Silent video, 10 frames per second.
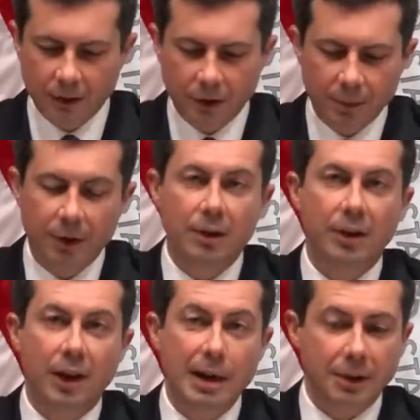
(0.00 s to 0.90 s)
contributor to
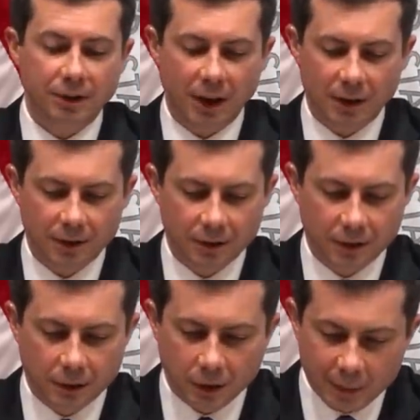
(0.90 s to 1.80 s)
climate change,
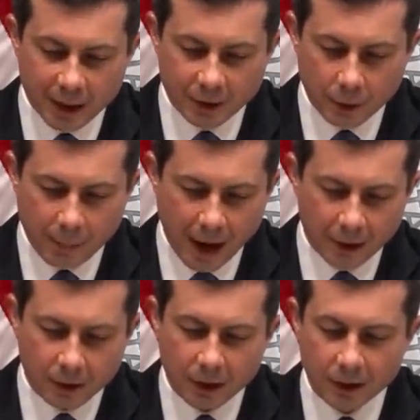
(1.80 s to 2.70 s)
contributing to a
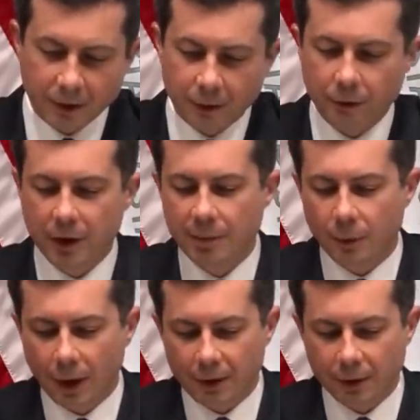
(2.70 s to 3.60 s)
pattern of extreme
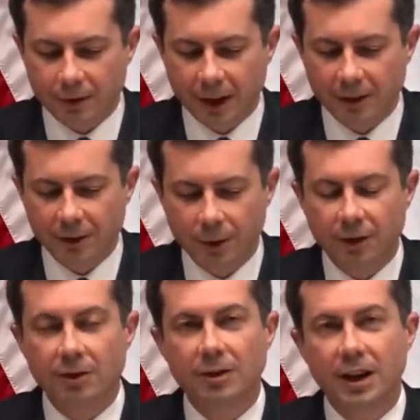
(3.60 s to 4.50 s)
weather events
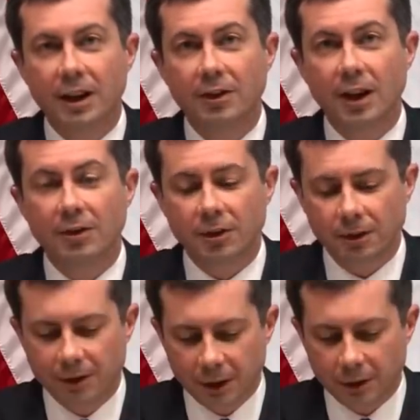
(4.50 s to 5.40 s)
which takes a
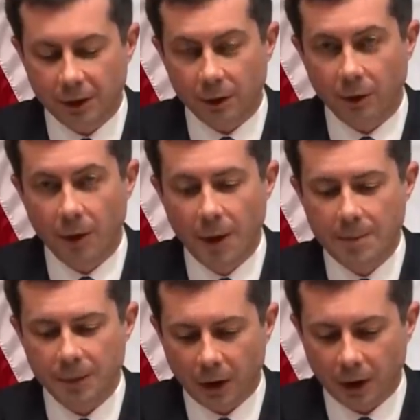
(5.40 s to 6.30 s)
severe toll
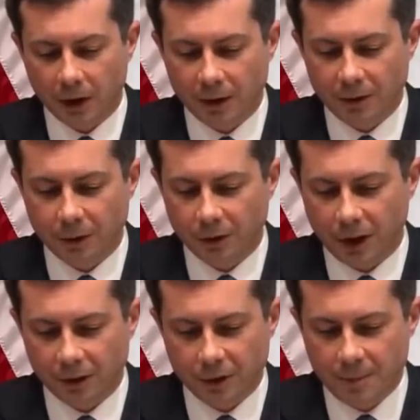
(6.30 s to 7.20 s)
on our
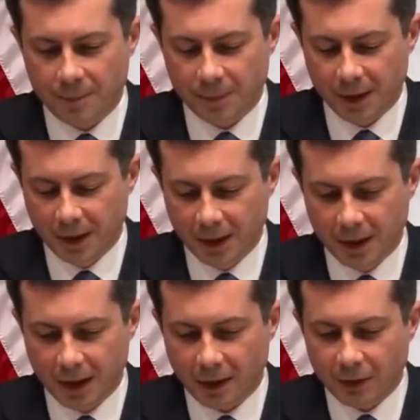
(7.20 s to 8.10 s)
infrastructure.
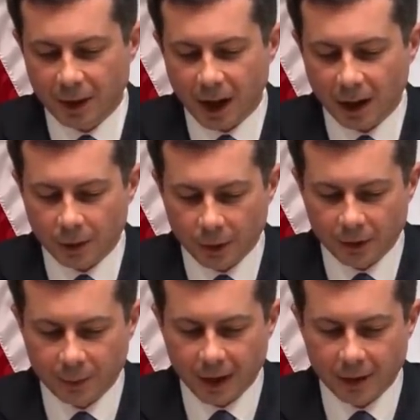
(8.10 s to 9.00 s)
Every dollar we
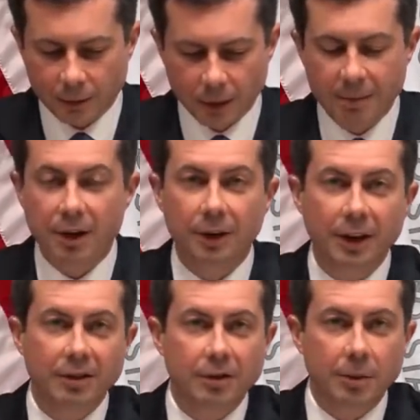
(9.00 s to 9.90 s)
spend
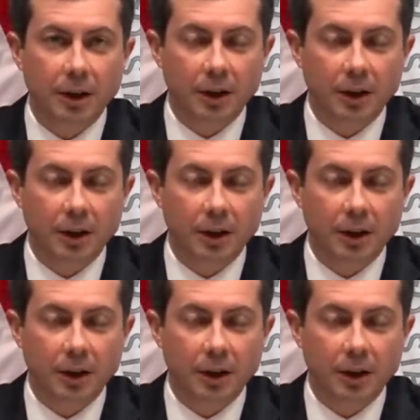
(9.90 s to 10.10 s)
rebuilding from a